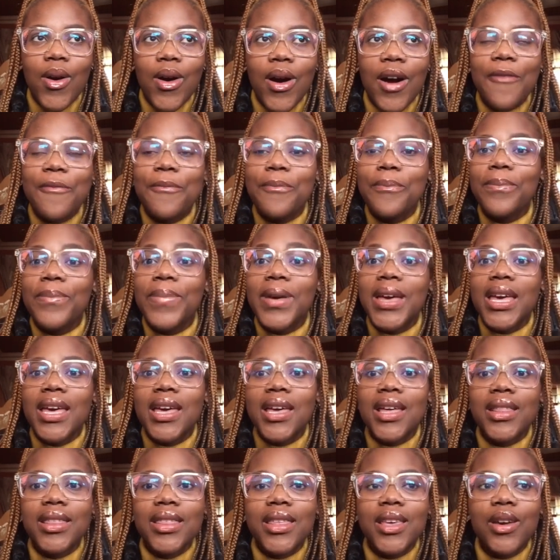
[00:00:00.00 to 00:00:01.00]
I've
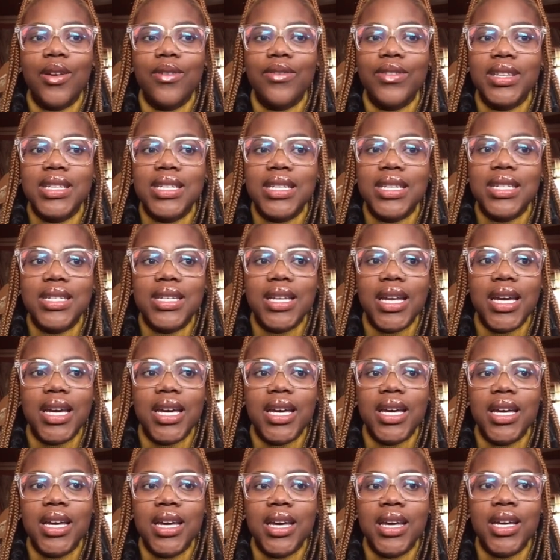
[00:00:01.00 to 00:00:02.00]
been thinking of this since
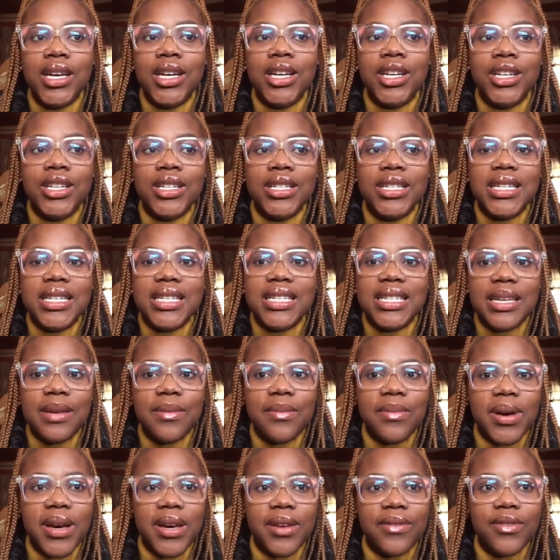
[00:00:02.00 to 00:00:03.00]
like
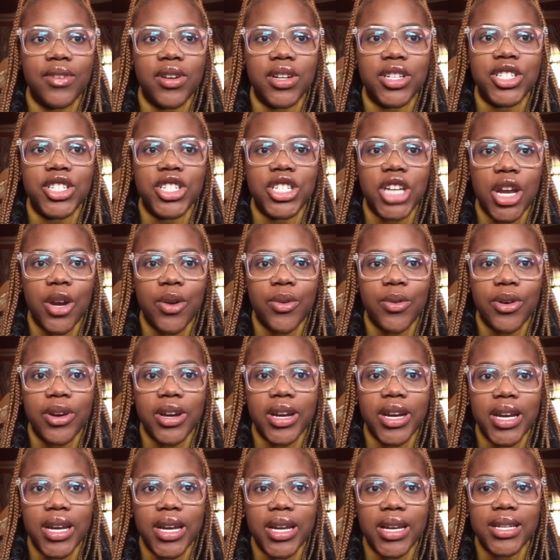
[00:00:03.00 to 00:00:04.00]
December, if not
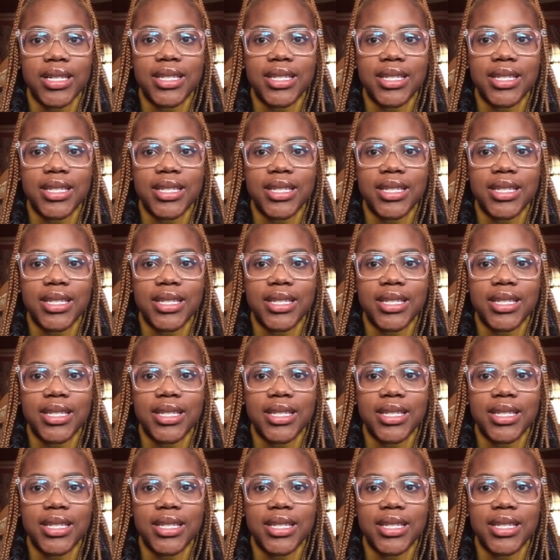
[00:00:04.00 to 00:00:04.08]
January.